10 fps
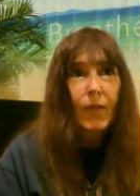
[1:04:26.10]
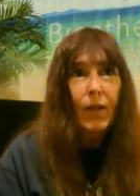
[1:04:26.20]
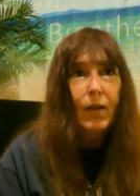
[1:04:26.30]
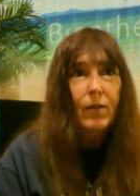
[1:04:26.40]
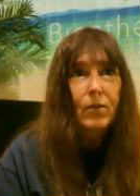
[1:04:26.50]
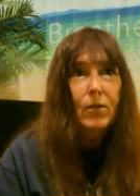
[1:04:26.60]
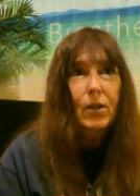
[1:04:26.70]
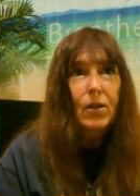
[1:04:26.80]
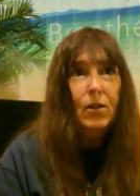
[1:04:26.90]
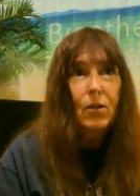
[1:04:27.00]
I don't know, it
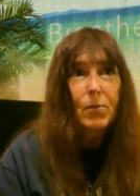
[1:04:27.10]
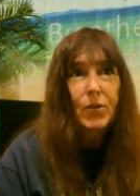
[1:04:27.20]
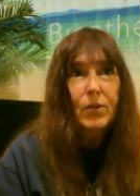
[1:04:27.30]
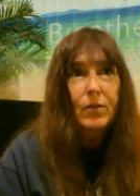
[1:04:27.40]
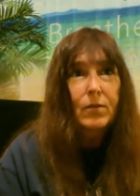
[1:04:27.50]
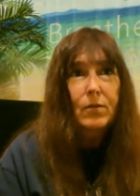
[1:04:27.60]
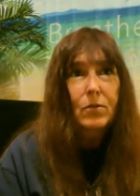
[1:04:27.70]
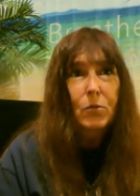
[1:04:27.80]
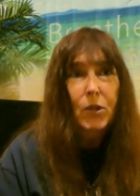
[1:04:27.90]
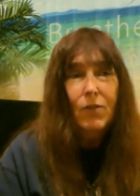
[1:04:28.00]
can go up to
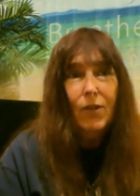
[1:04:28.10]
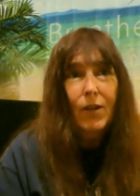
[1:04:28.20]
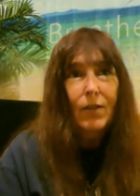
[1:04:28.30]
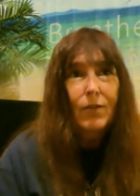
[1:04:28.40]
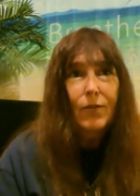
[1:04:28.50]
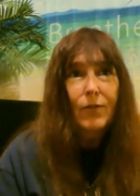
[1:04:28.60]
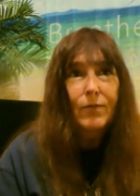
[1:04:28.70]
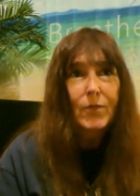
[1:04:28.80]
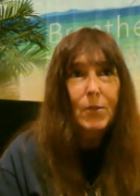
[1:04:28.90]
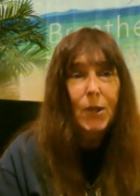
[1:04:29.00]
25,
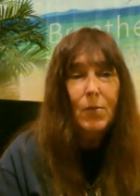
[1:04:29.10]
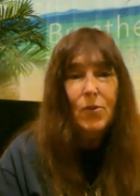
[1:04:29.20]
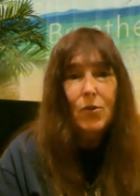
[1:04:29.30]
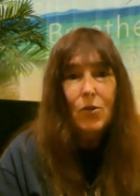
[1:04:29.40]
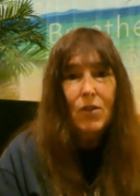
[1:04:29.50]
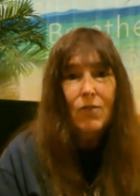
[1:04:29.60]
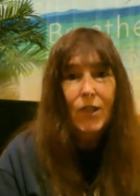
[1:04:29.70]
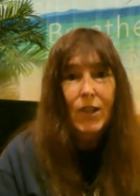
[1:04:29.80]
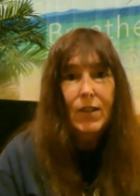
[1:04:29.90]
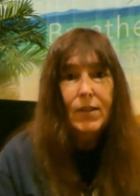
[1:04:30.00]
sometimes 30 feet